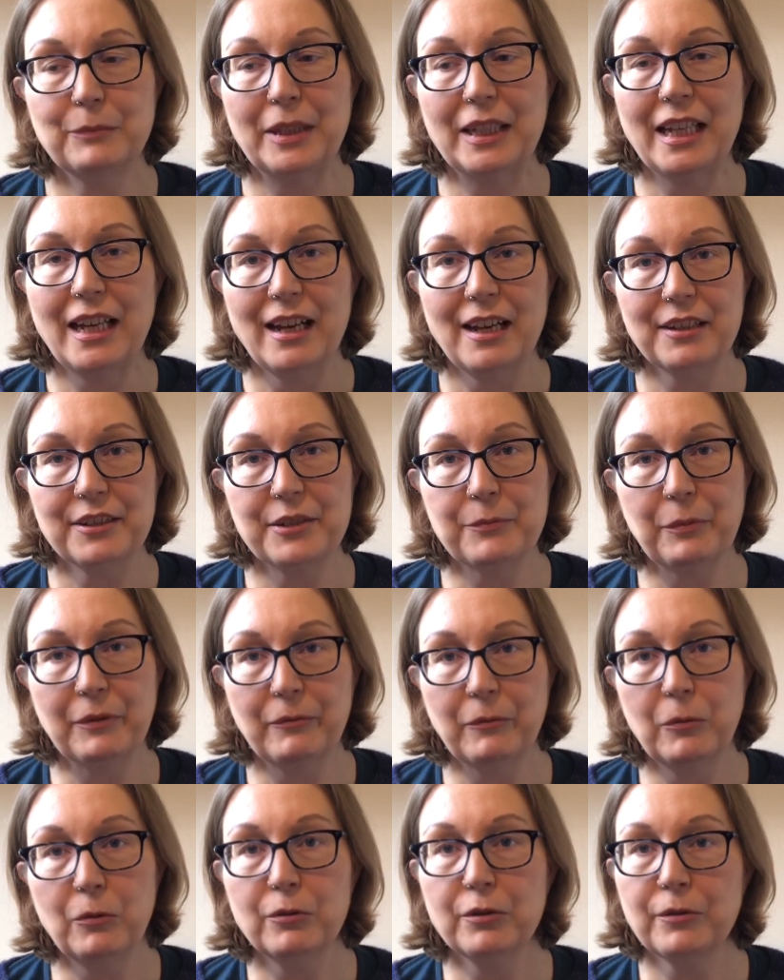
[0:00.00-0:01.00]
hats
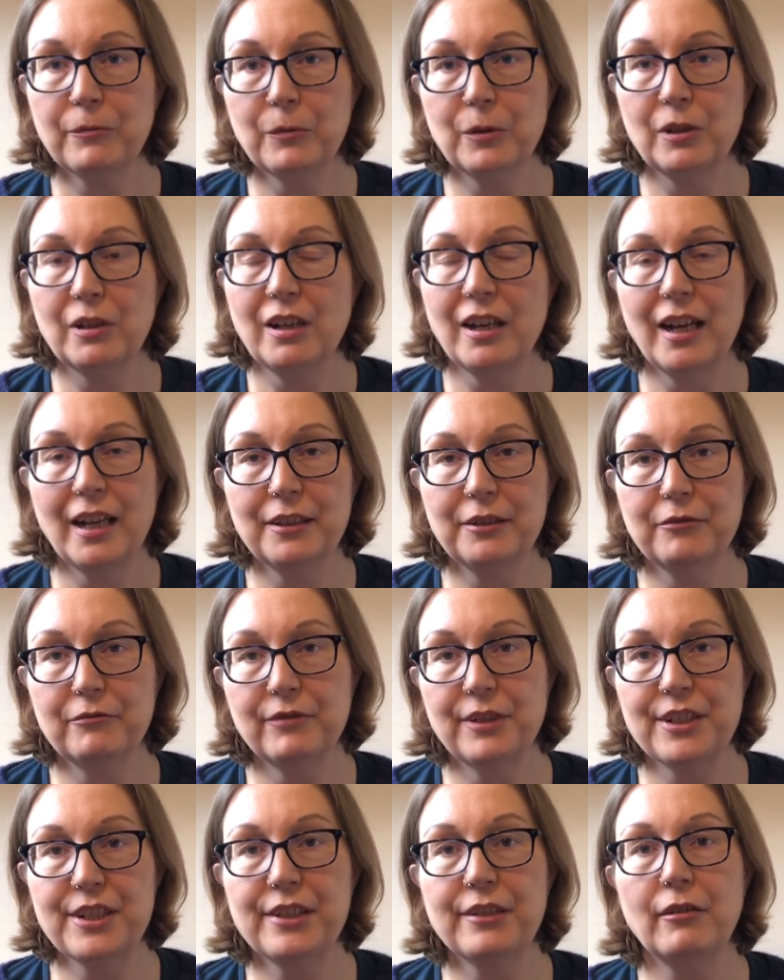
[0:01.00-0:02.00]
before where I had to
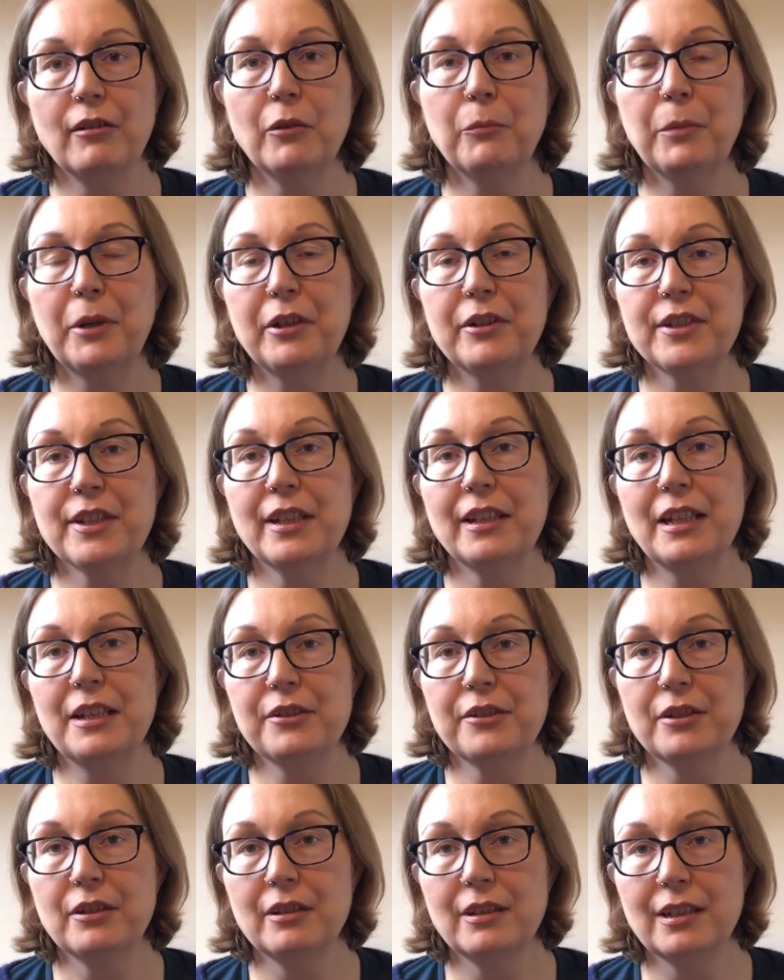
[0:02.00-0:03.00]
restart because the
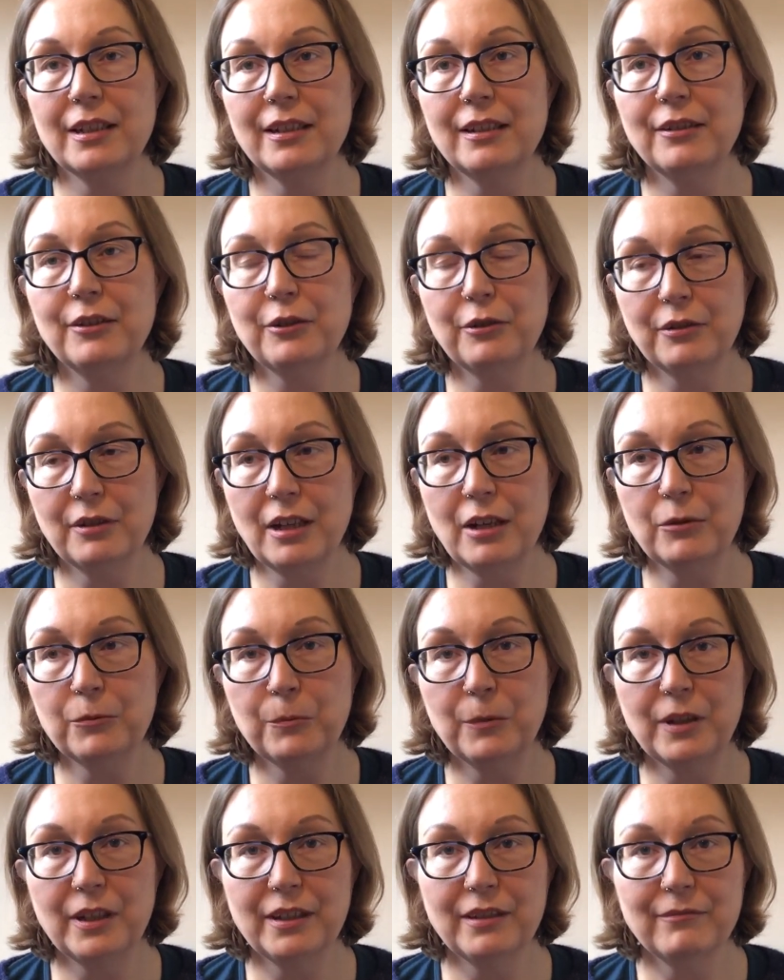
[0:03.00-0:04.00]
tension didn't turn out
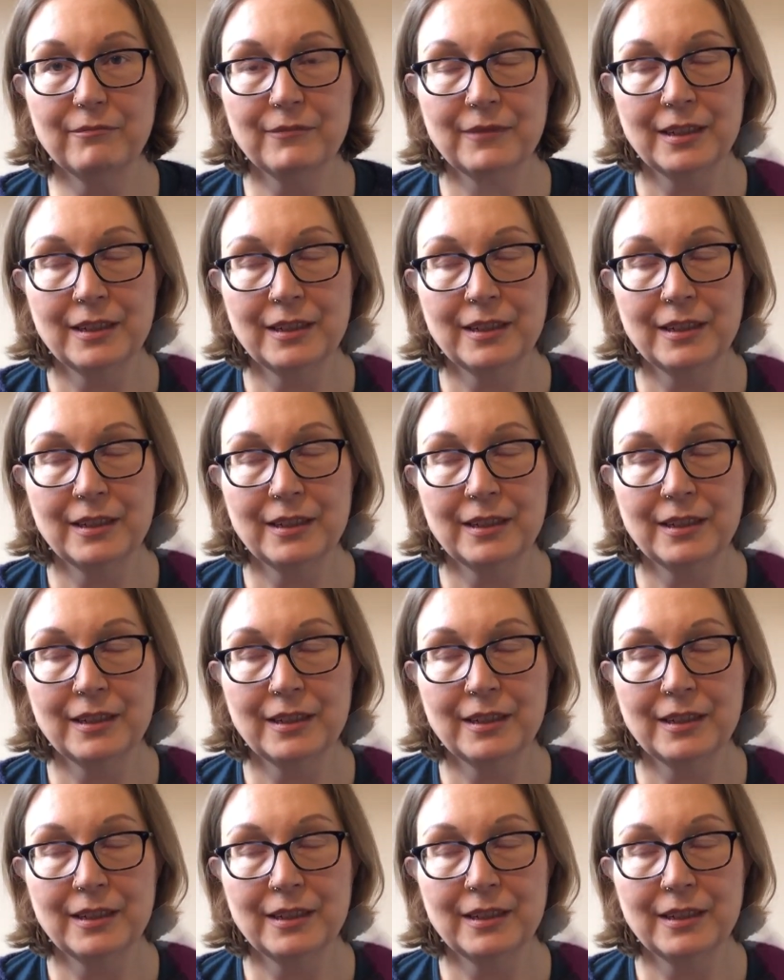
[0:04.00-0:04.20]
what I